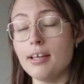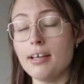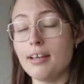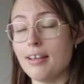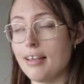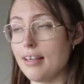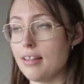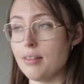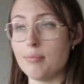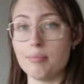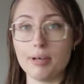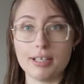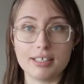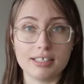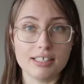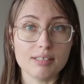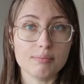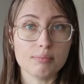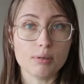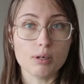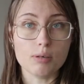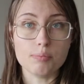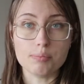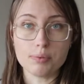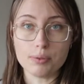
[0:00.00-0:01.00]
either my
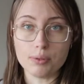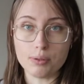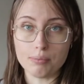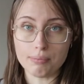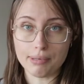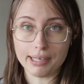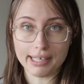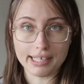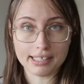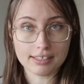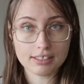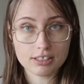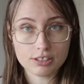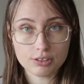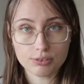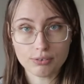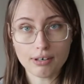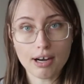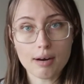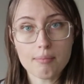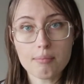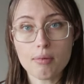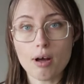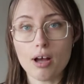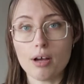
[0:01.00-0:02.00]
Depop or my
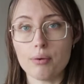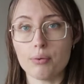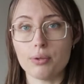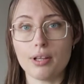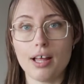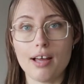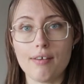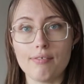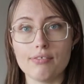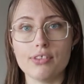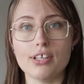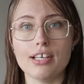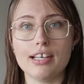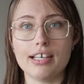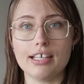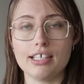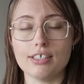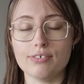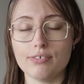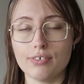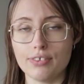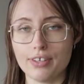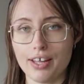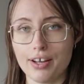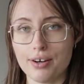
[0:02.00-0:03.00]
Instagram. I will have the links
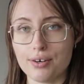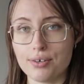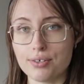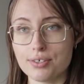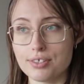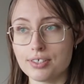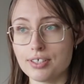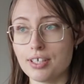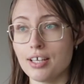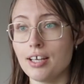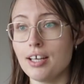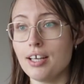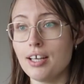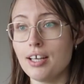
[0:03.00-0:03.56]
for those